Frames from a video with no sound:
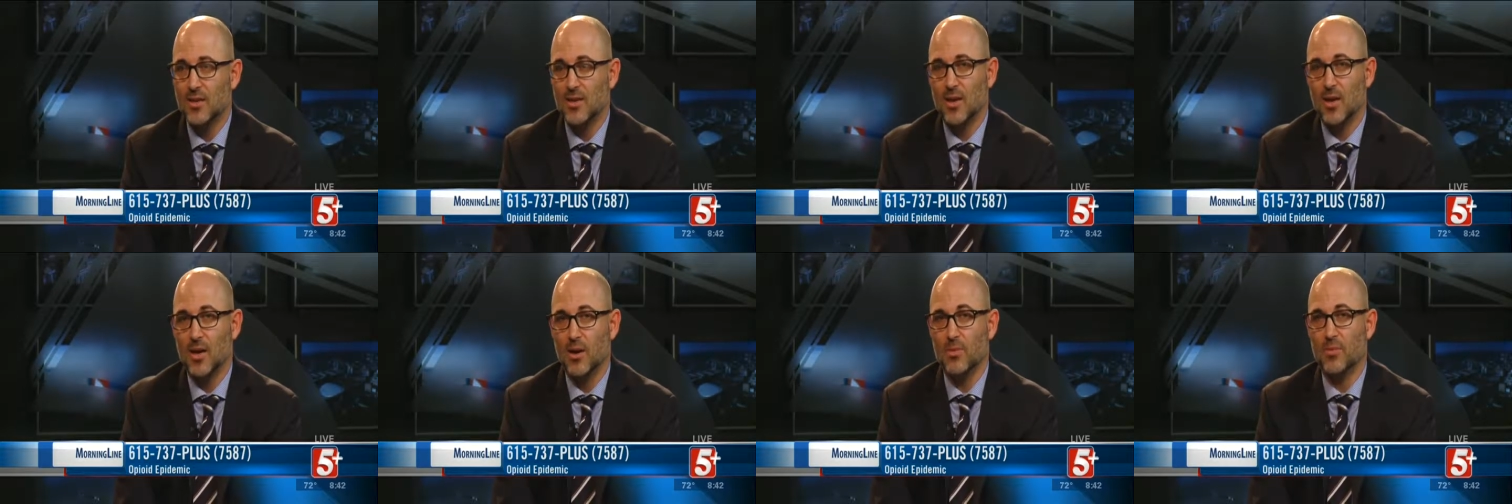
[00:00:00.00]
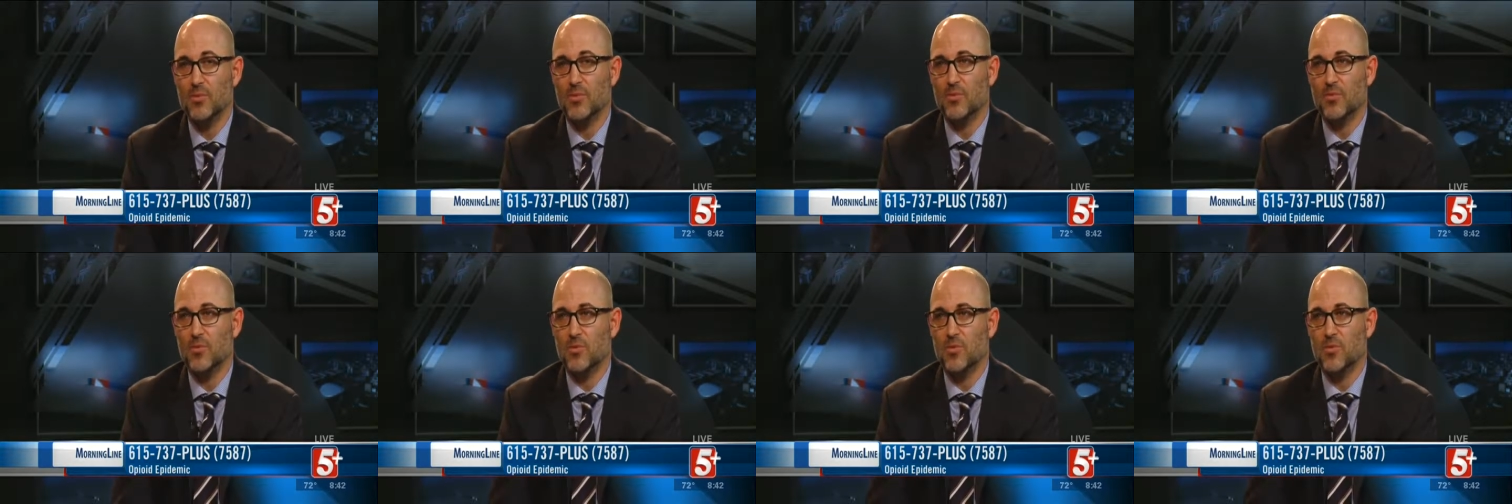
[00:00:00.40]

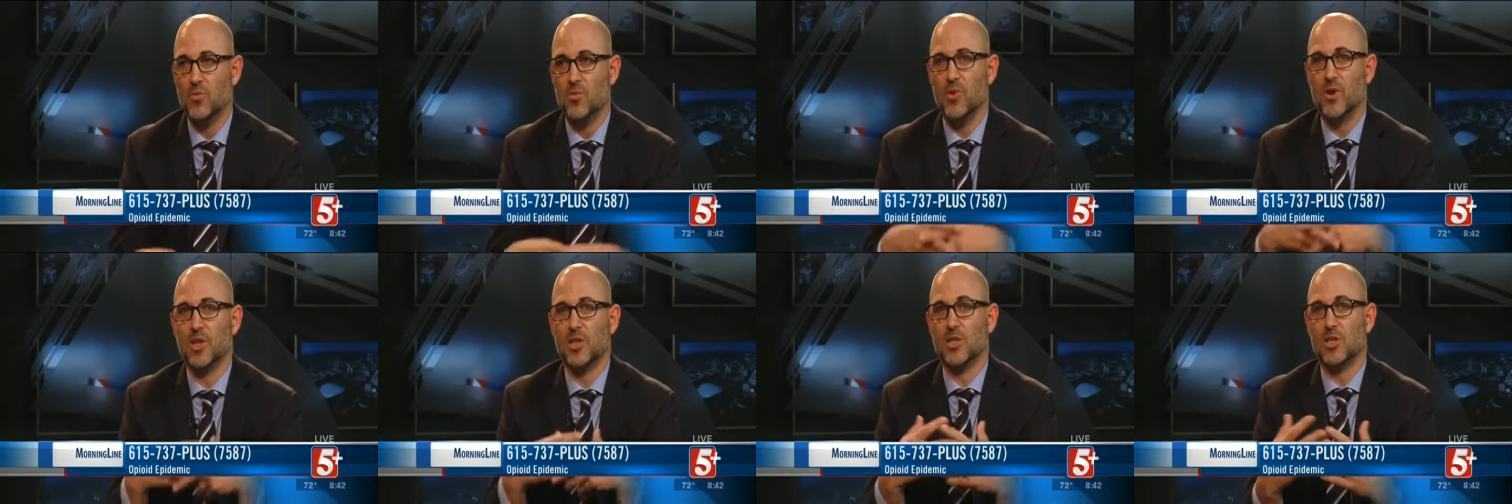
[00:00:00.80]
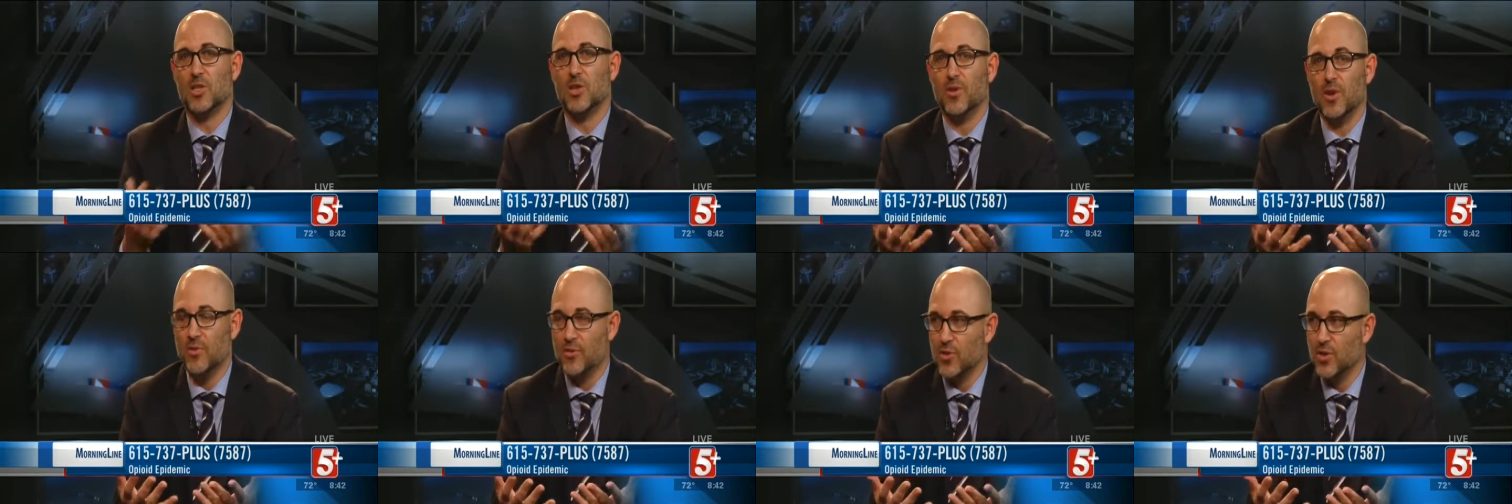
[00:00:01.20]
um, what it's
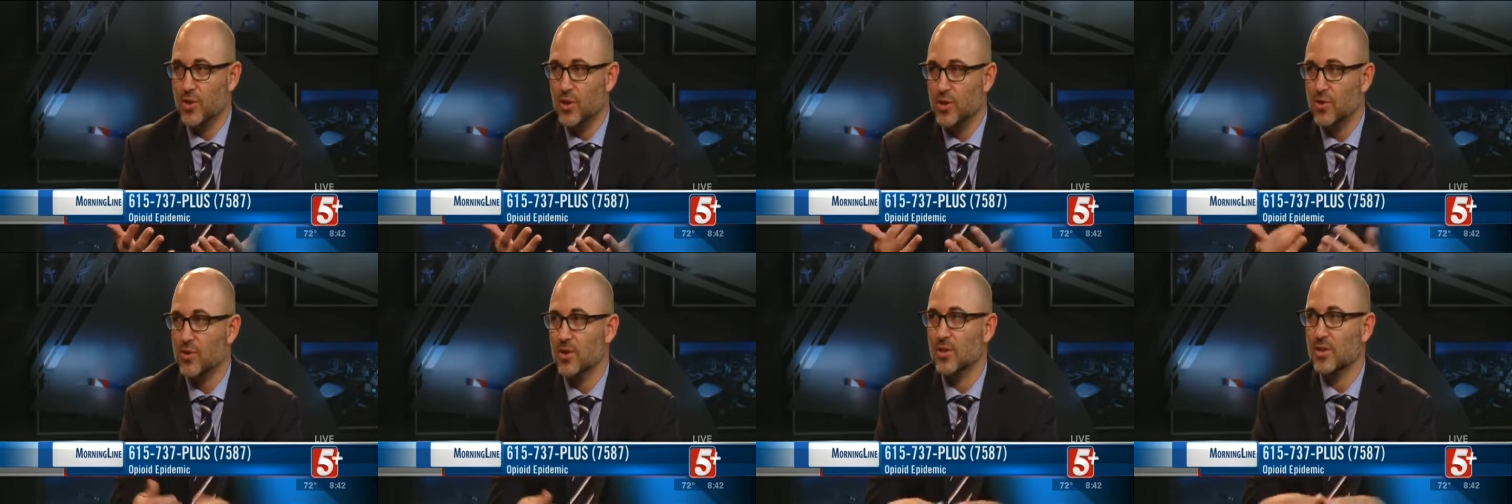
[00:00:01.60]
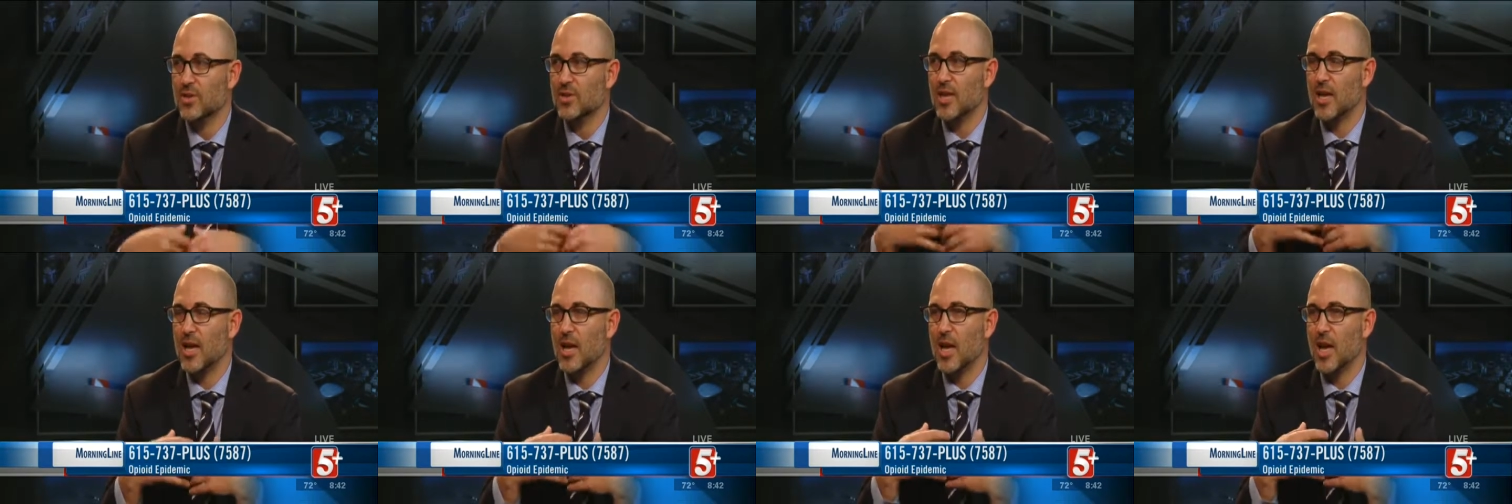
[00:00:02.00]
doing for you is
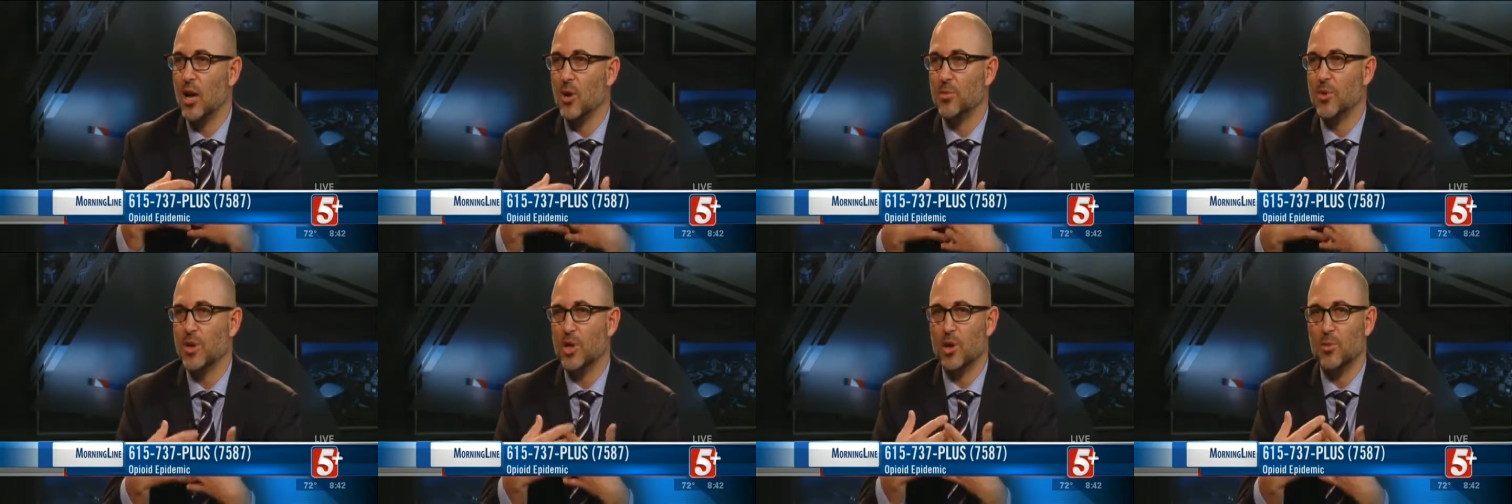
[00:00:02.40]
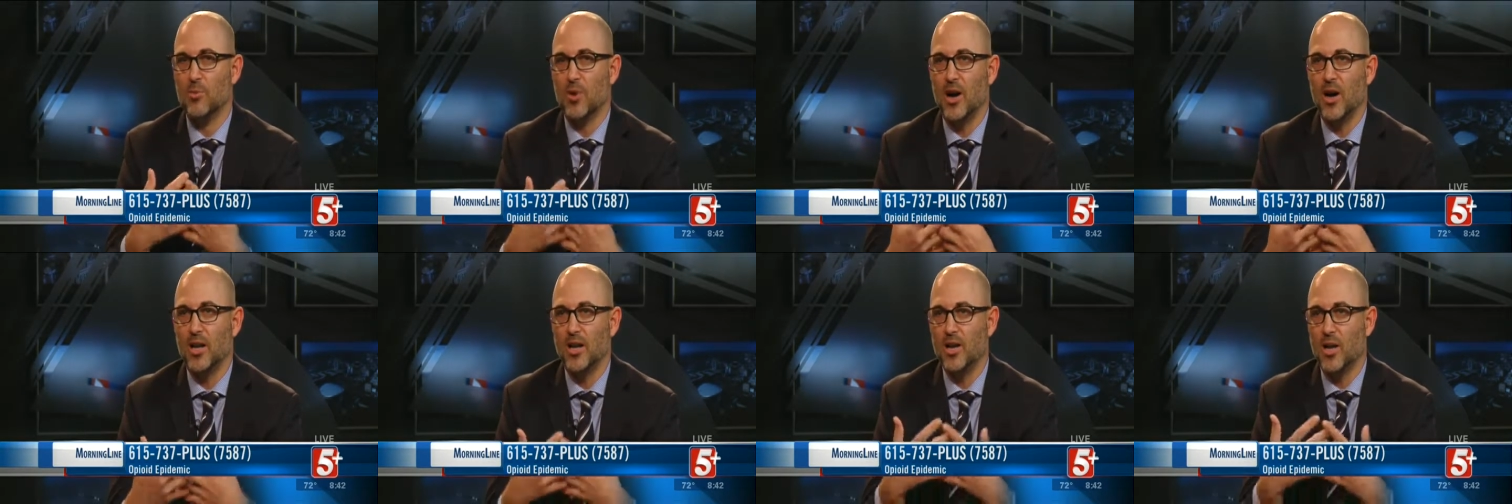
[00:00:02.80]
helping your
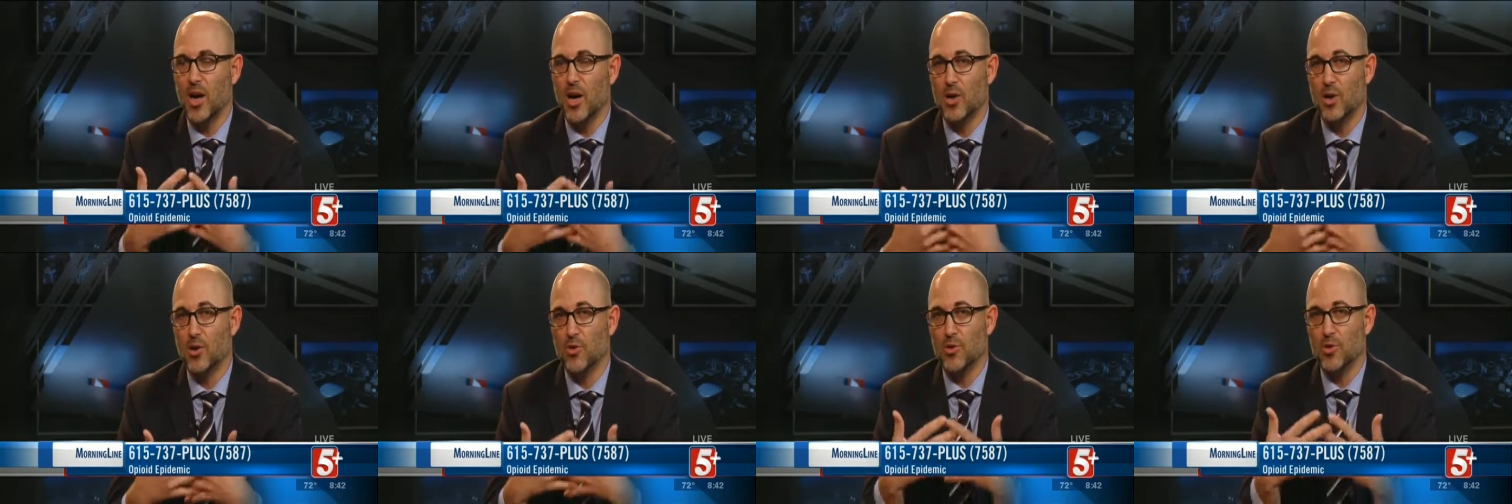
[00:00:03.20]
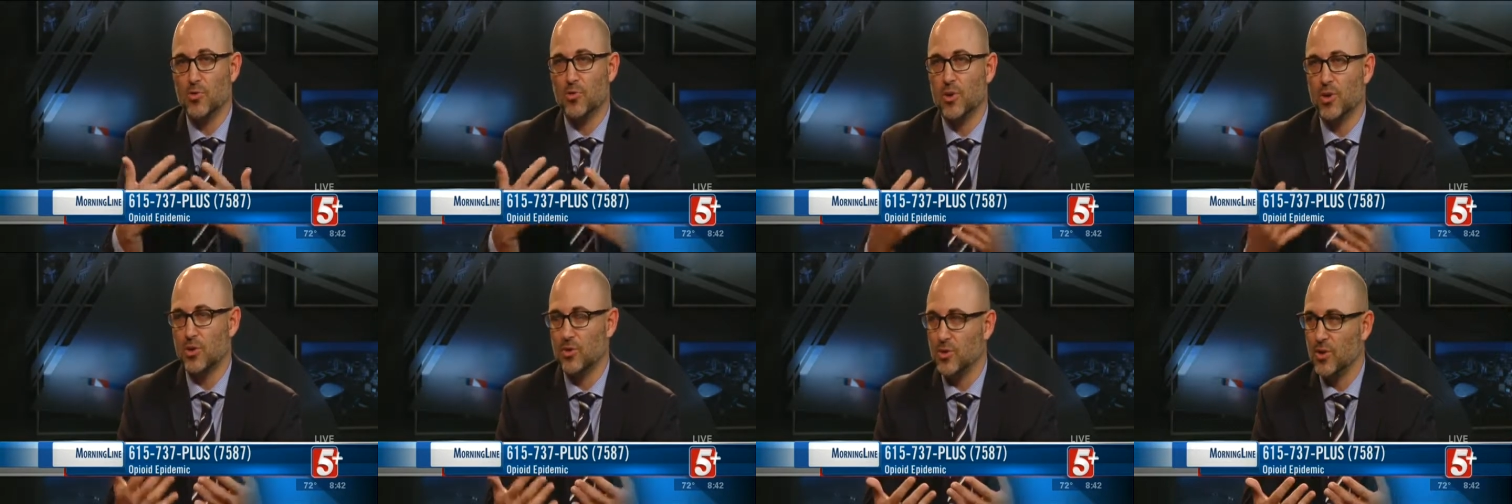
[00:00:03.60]
body not go through
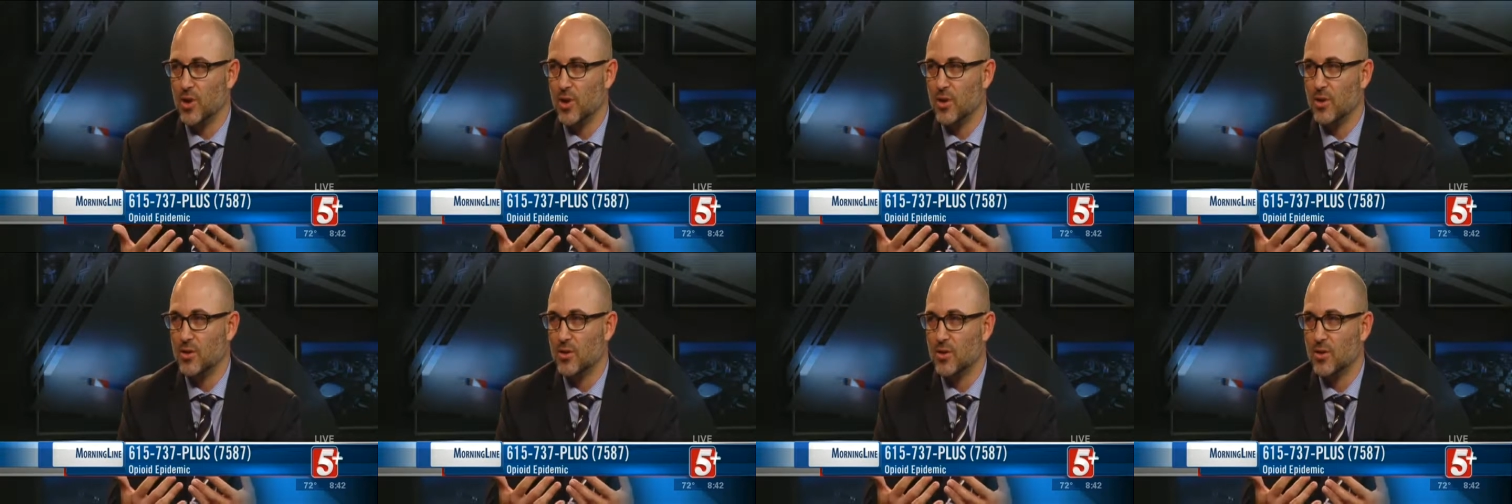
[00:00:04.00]
withdrawal,